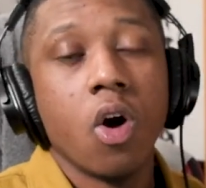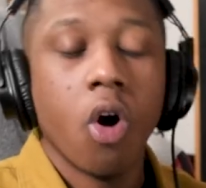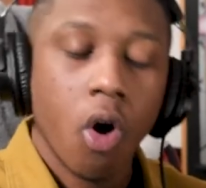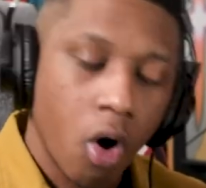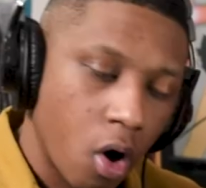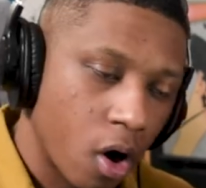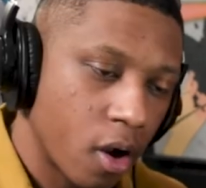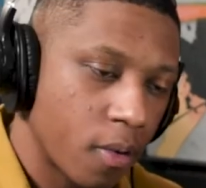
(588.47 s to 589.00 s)

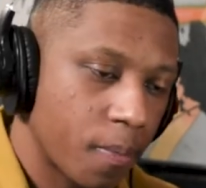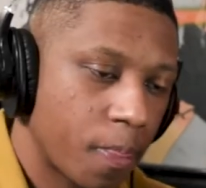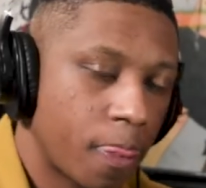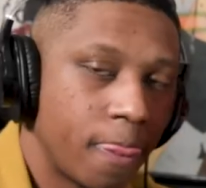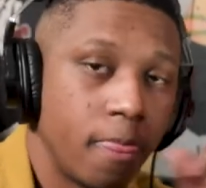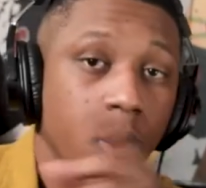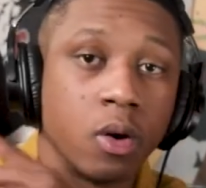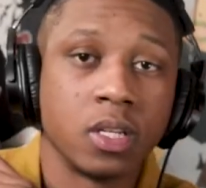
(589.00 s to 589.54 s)
Or
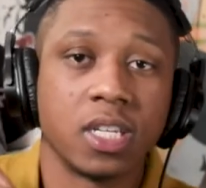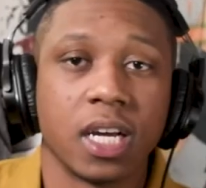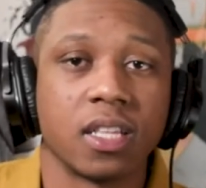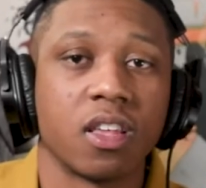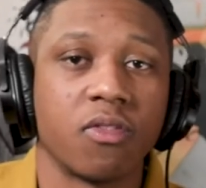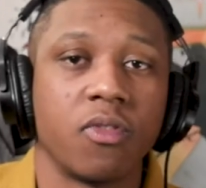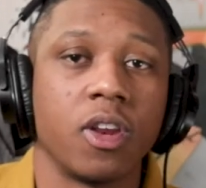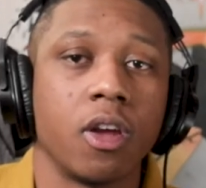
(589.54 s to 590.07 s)
you can check
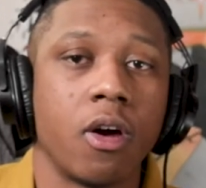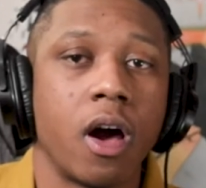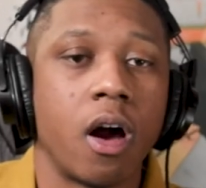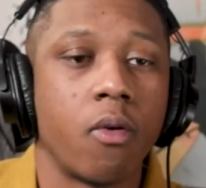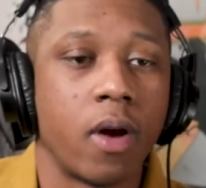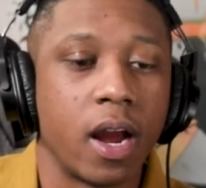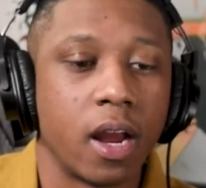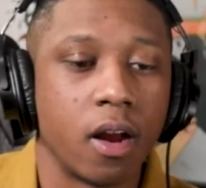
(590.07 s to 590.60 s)
this video
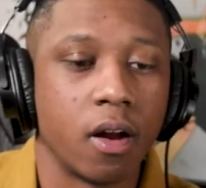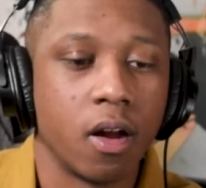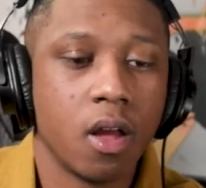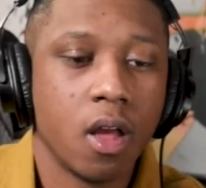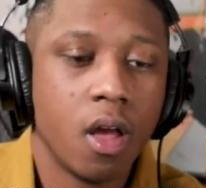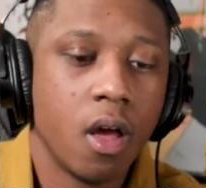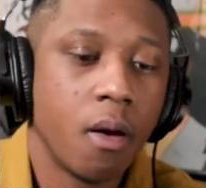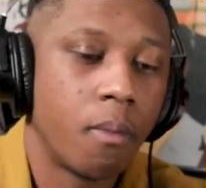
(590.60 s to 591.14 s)
out right here.
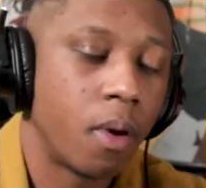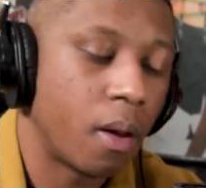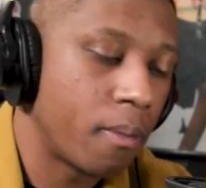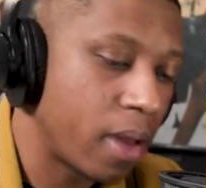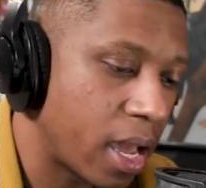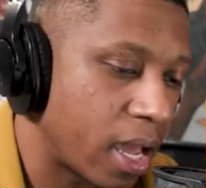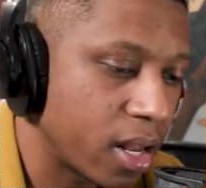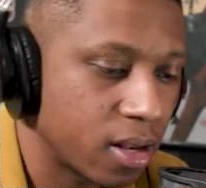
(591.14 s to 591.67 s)
But
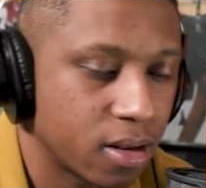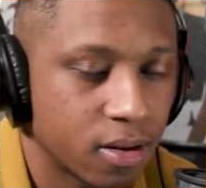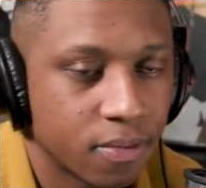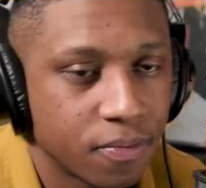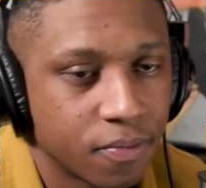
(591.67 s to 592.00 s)
man,